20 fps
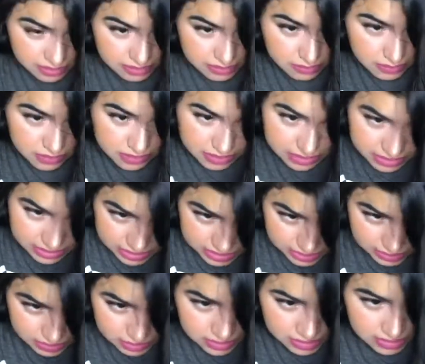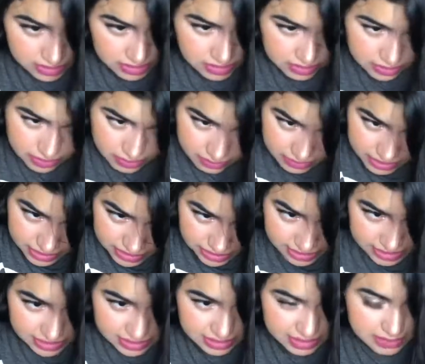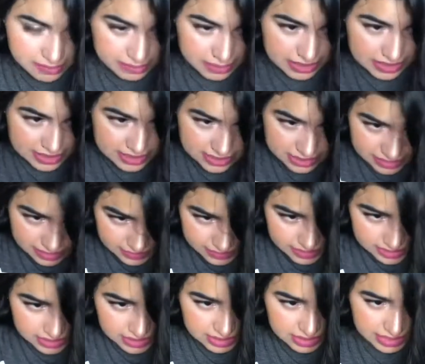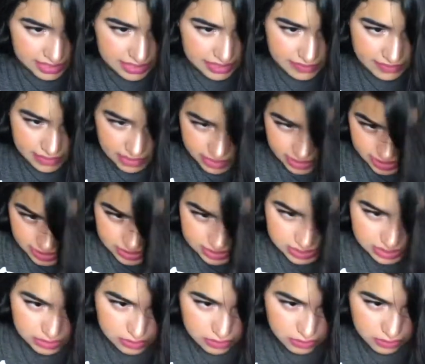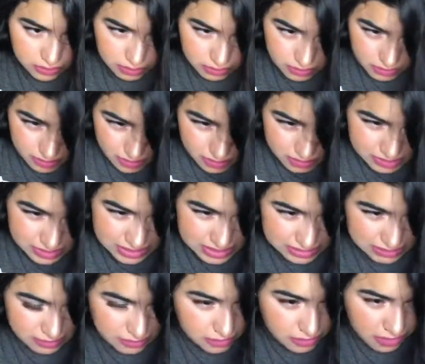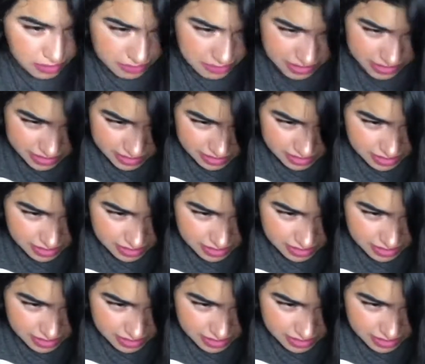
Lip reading: one is really inexpensive. I think they have it at Walmart,